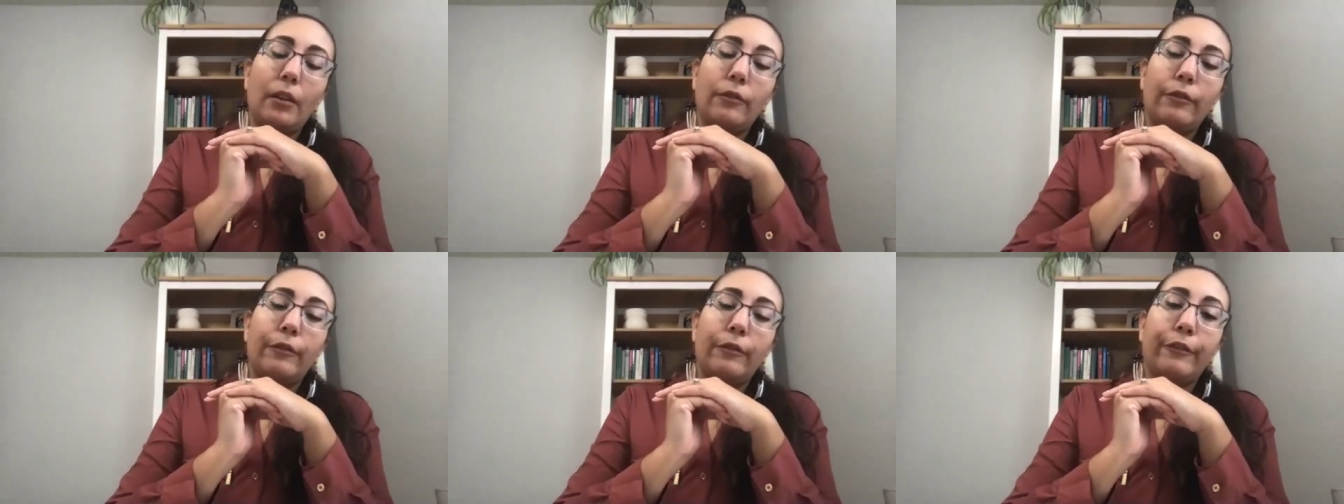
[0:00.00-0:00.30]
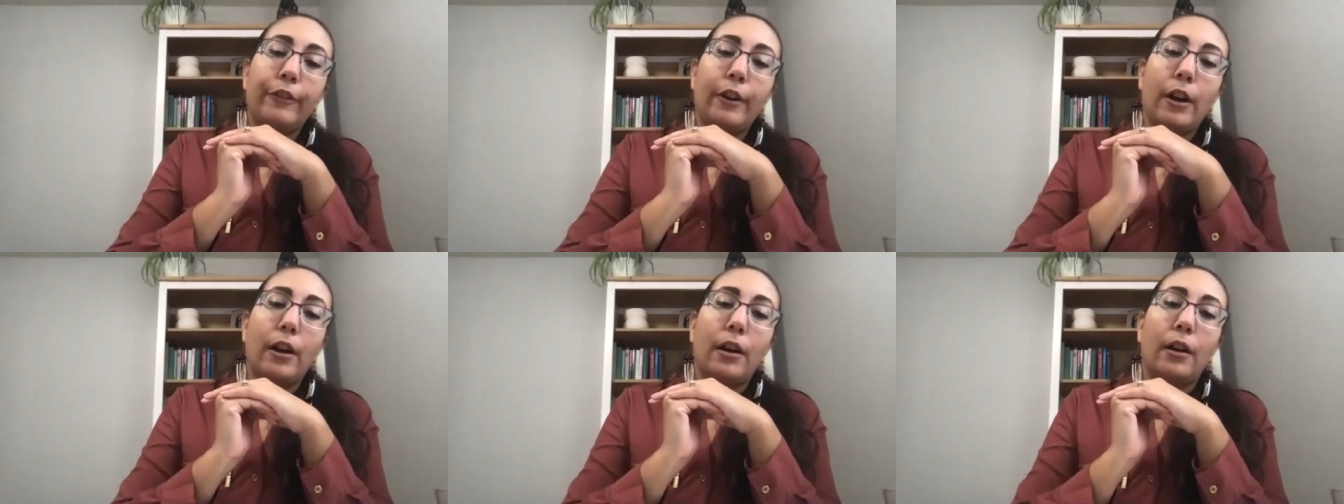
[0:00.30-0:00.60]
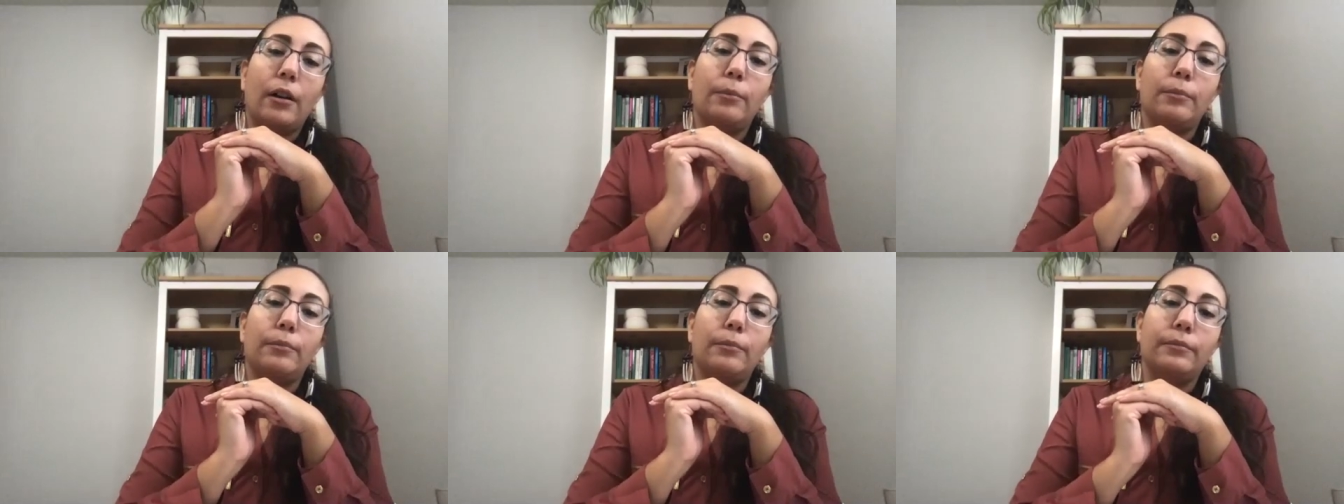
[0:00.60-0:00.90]

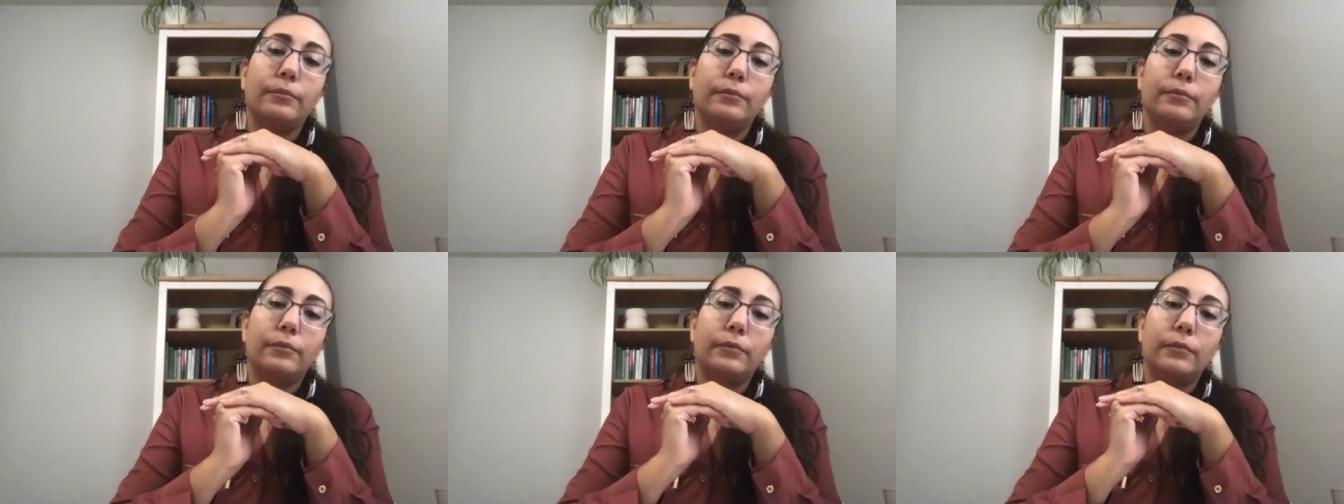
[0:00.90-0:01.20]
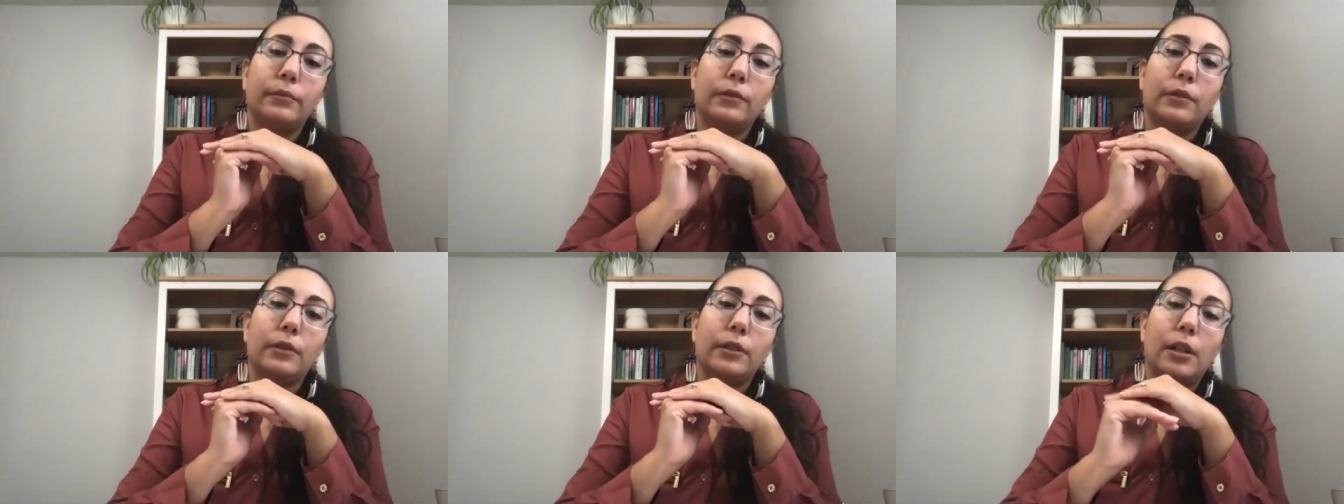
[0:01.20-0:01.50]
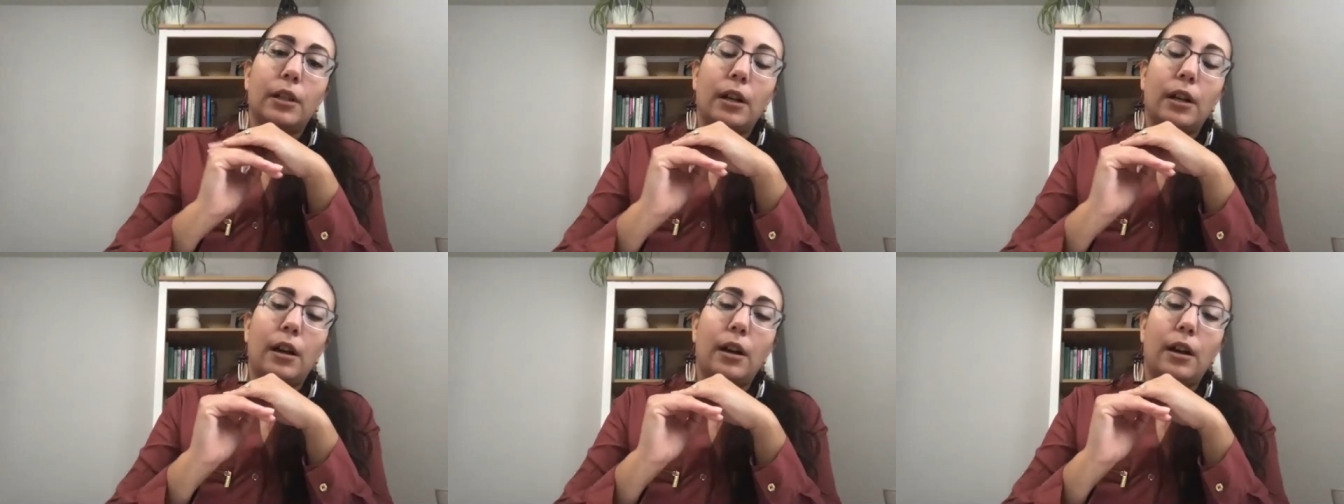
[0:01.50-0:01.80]
from
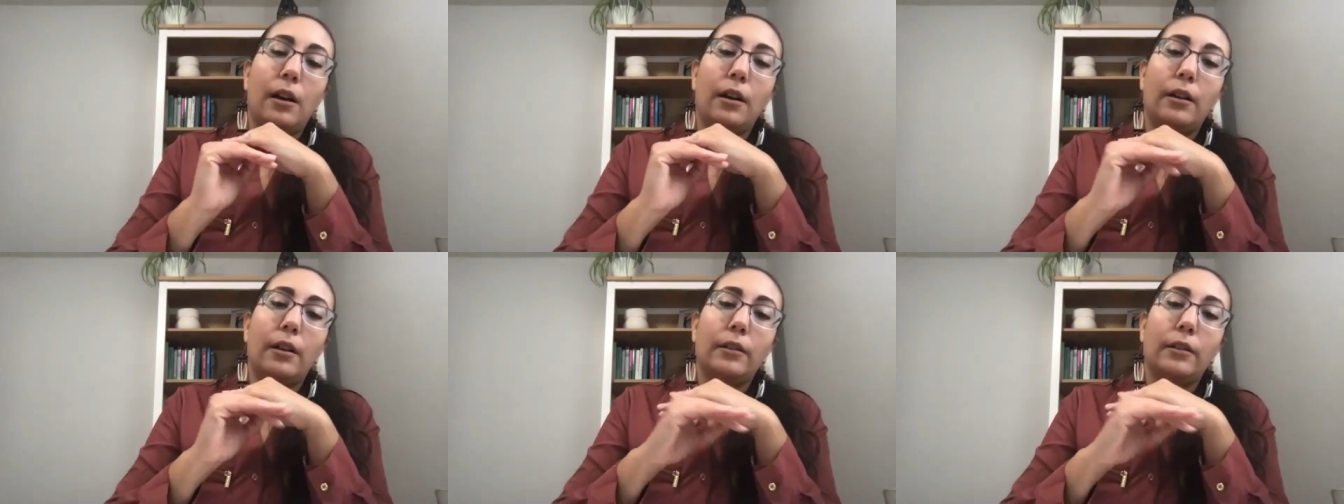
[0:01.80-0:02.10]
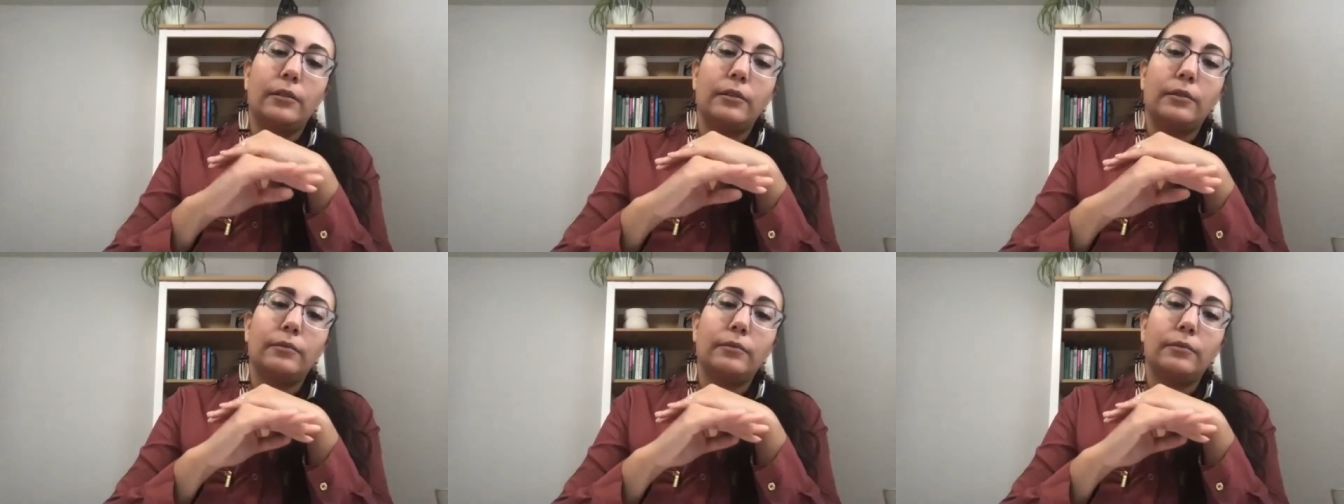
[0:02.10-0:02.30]
uh,